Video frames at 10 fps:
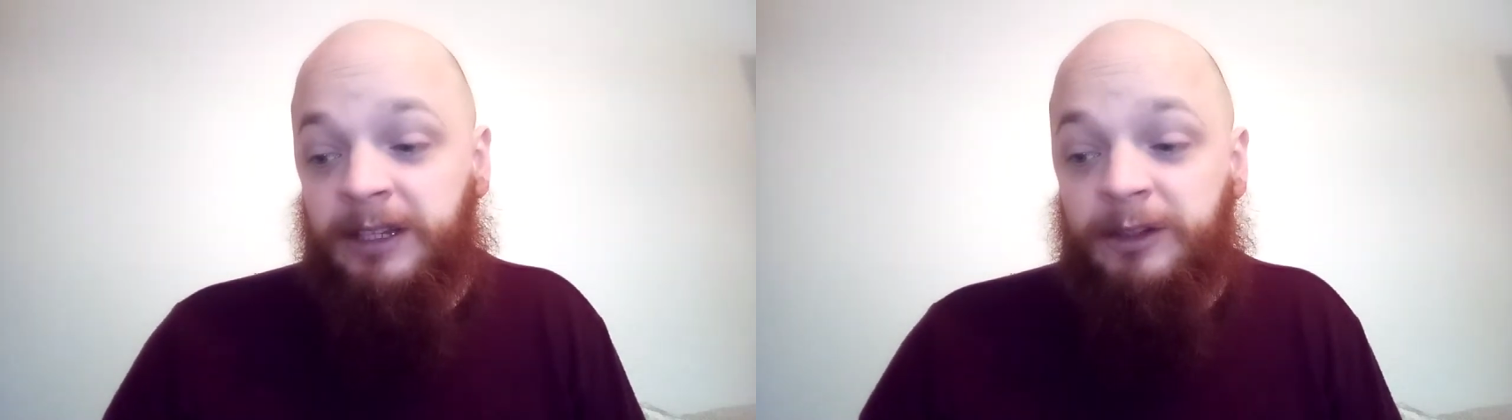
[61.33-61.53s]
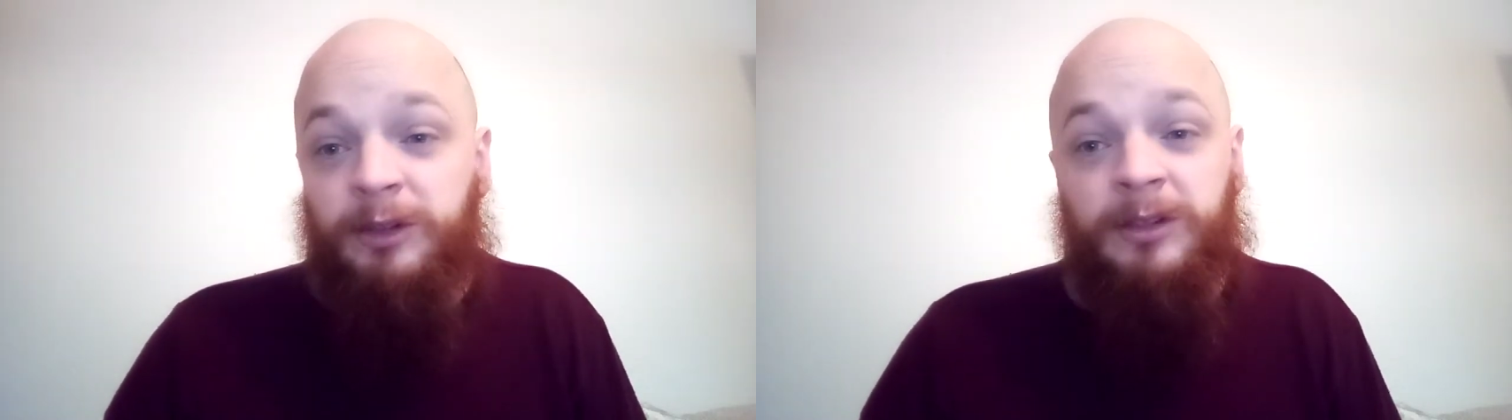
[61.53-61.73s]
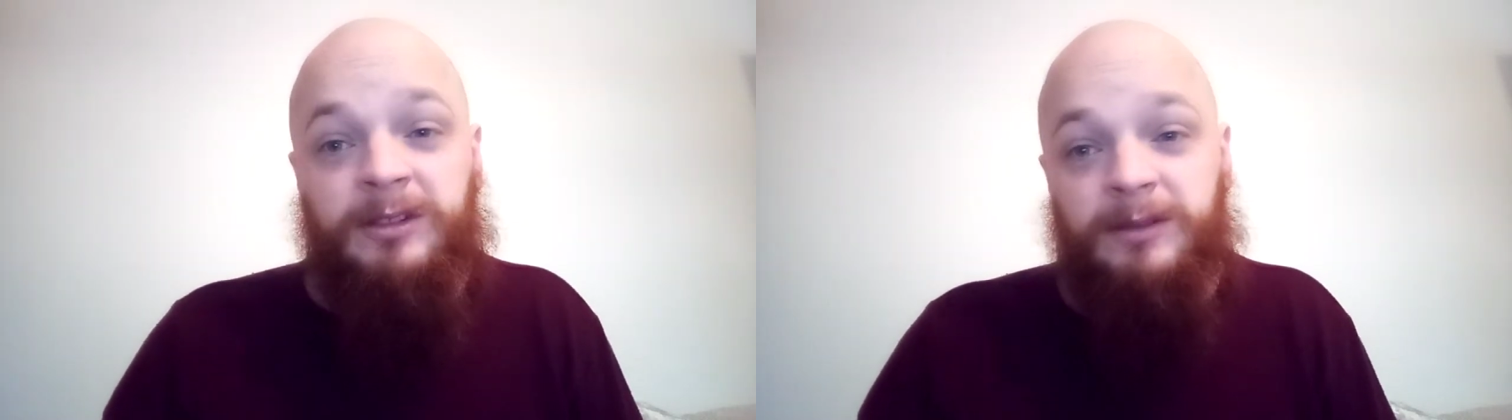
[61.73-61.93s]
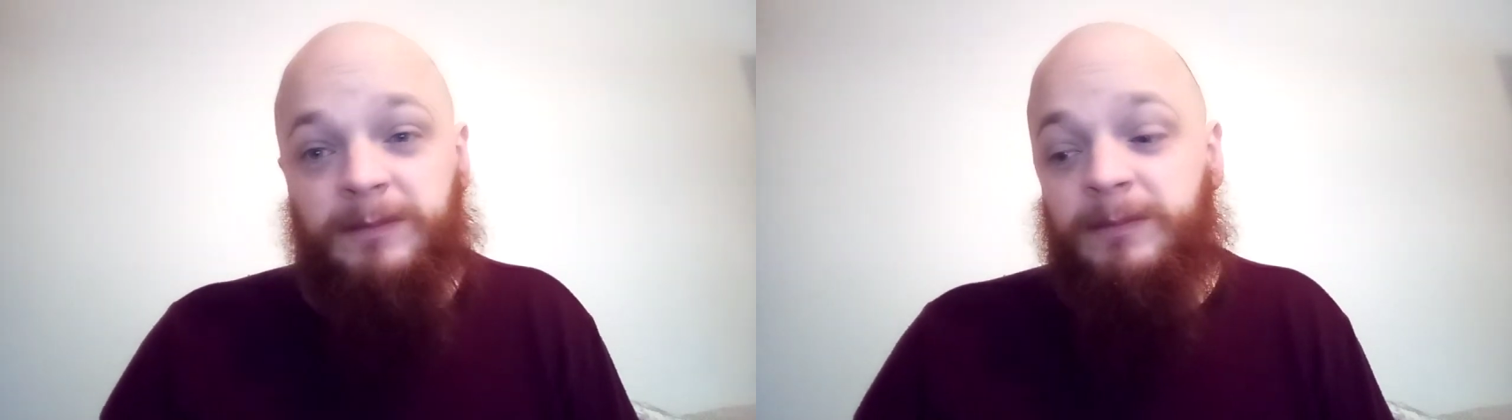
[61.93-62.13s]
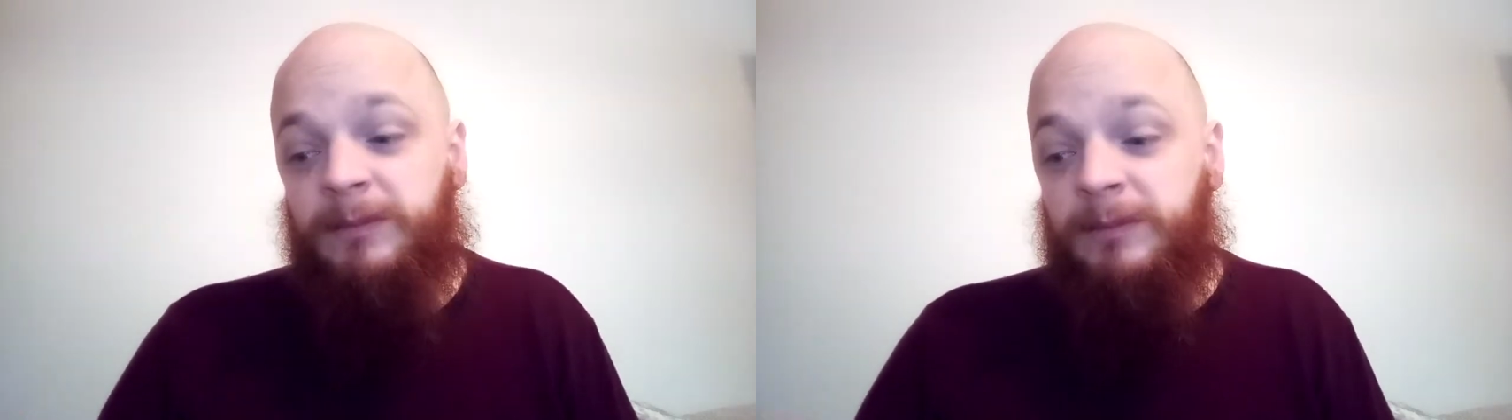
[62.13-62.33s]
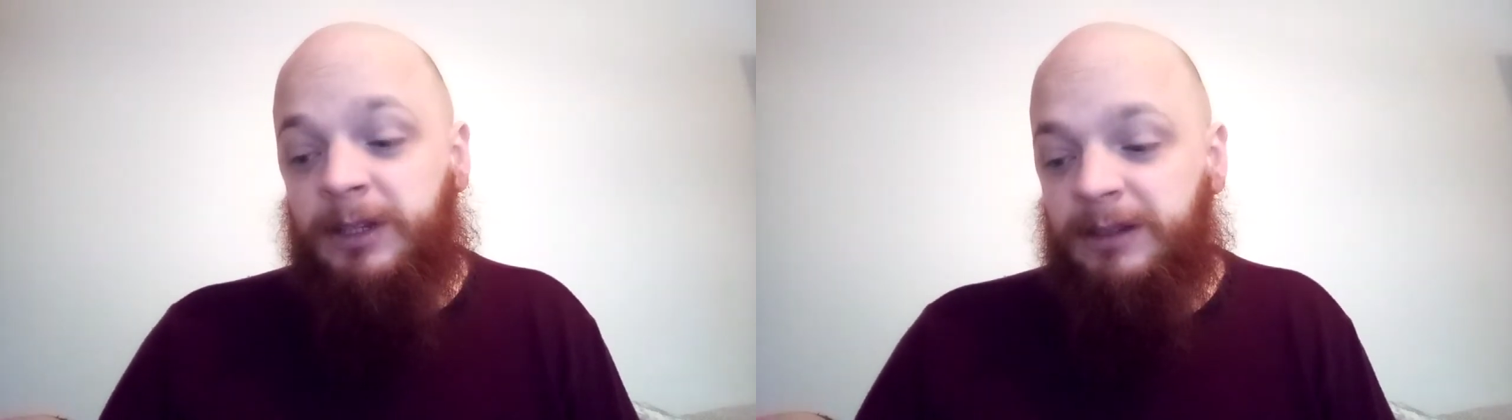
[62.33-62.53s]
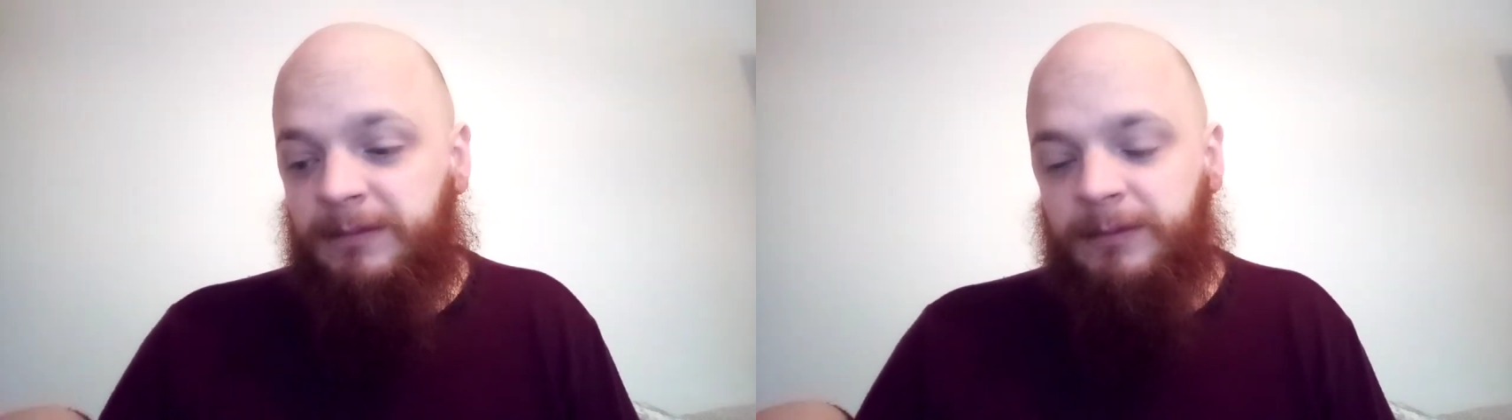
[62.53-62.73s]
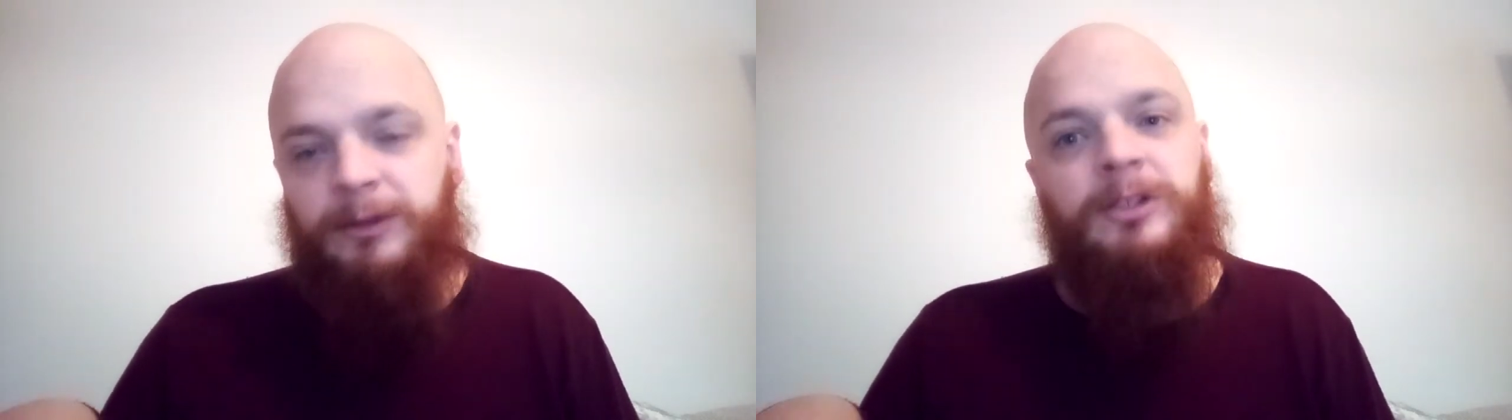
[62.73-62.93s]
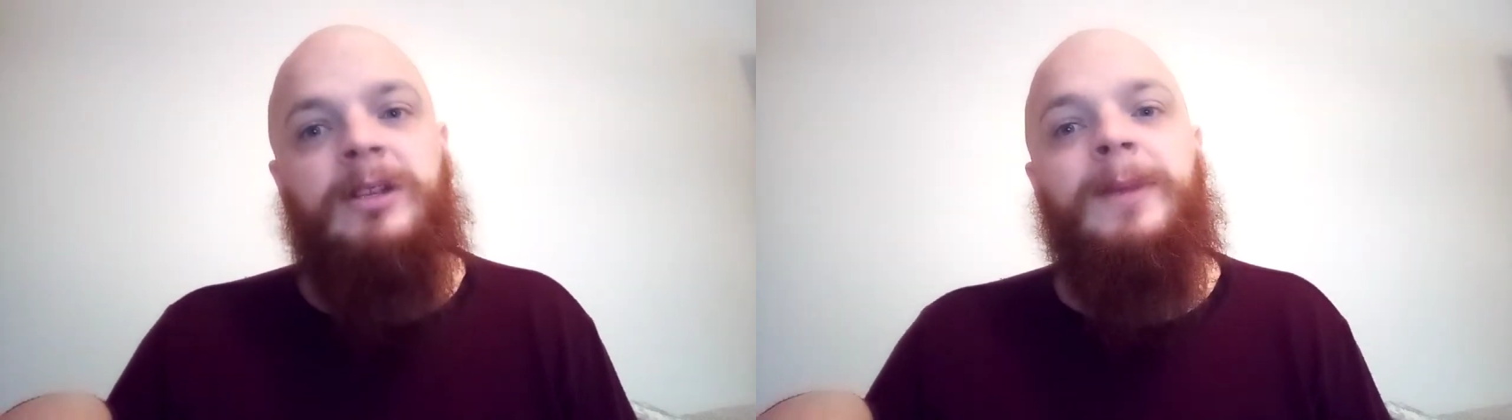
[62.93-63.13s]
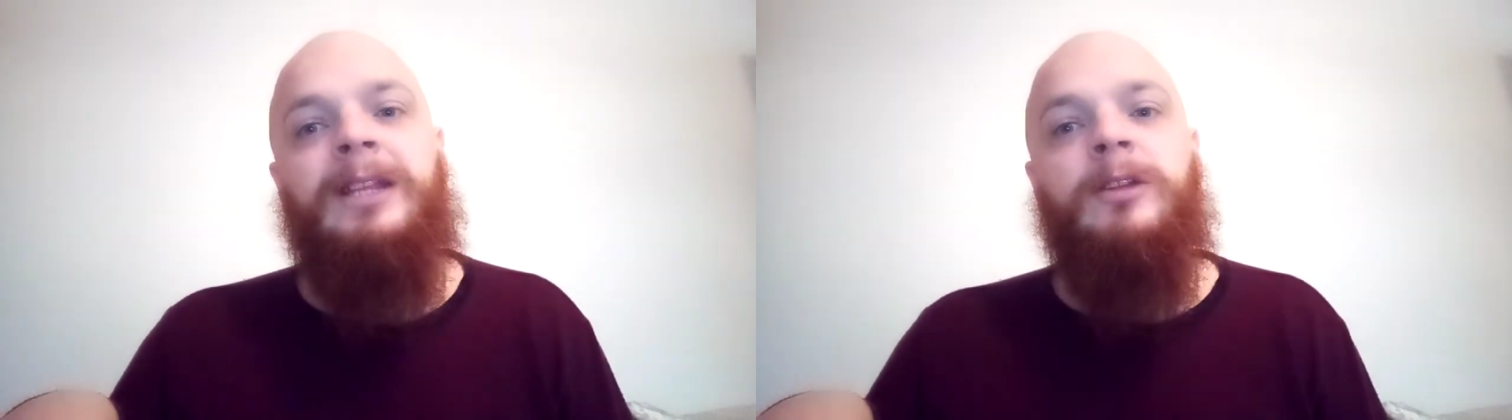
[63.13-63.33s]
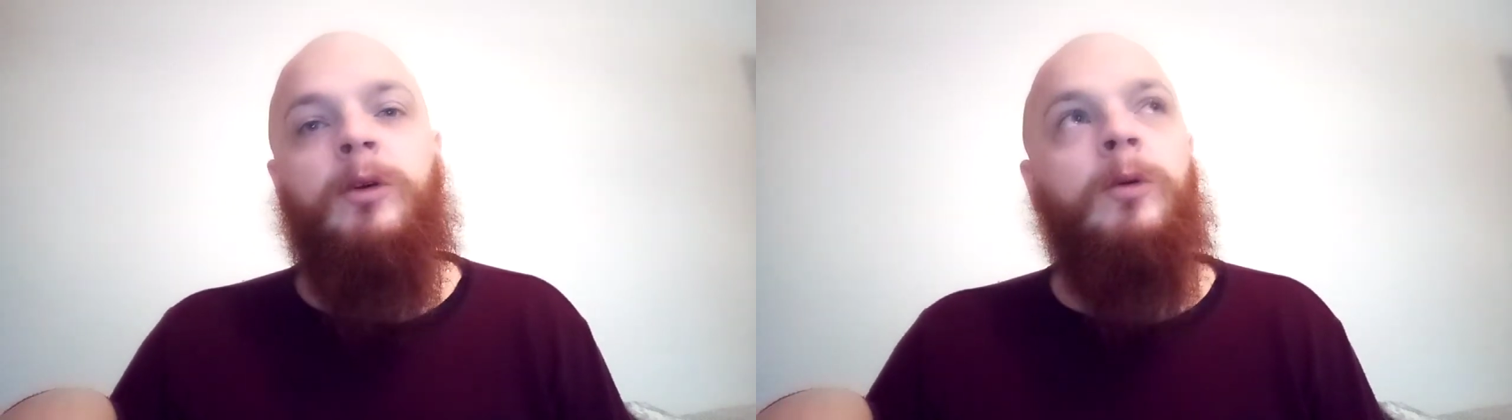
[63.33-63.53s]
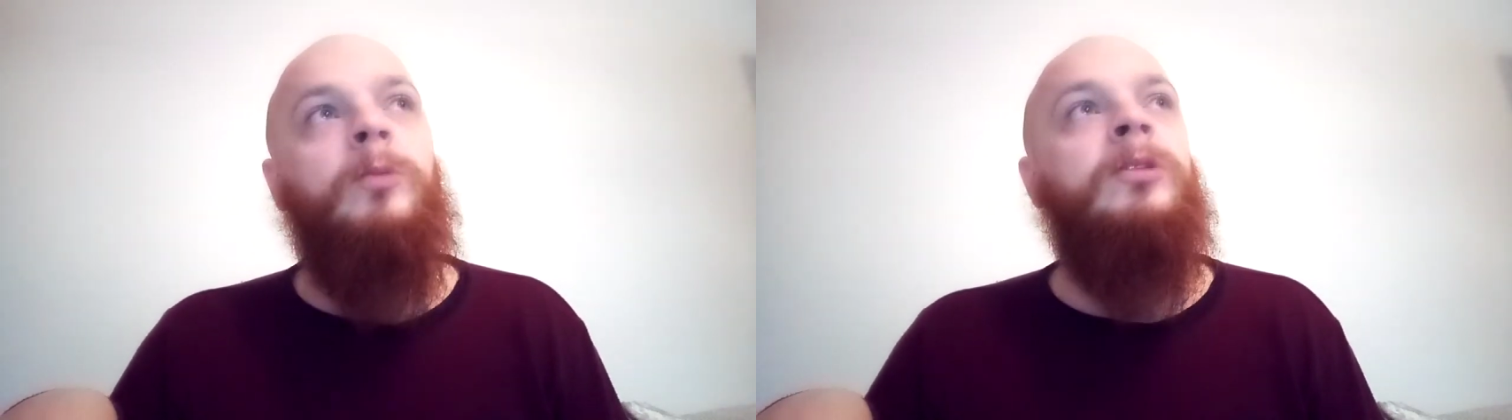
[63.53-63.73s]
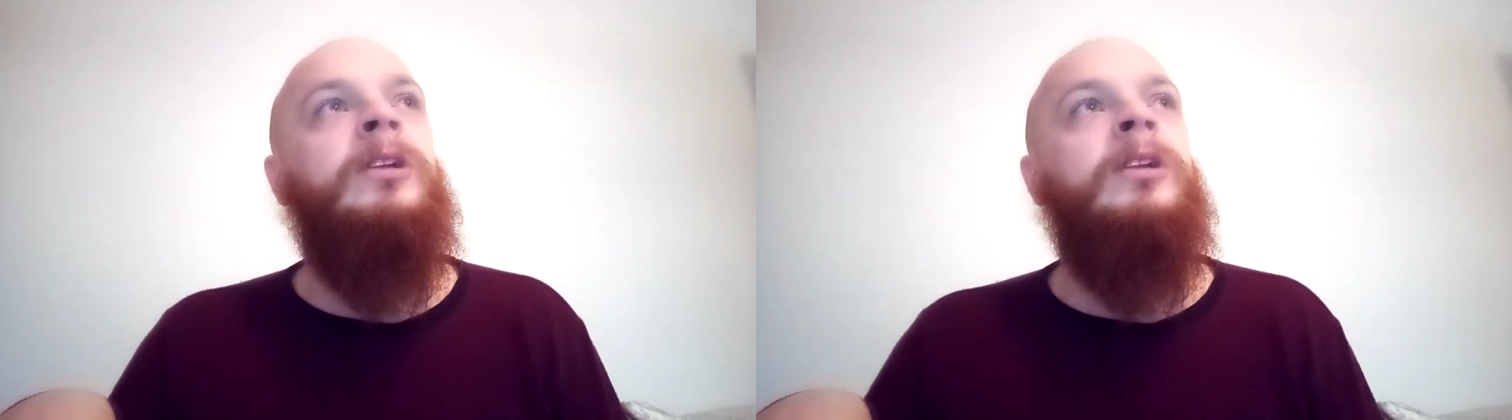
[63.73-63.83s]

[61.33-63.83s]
Ukes that used to make the old